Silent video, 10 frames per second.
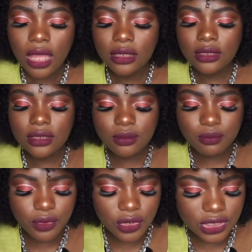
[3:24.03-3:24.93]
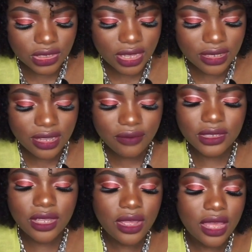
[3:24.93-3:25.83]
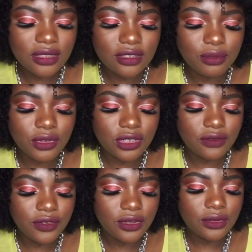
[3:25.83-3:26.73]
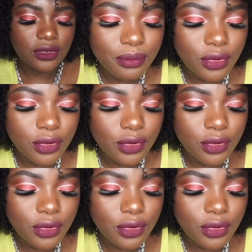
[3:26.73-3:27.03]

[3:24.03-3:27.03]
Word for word: and this brush is I didn't ever tell you how this brush feels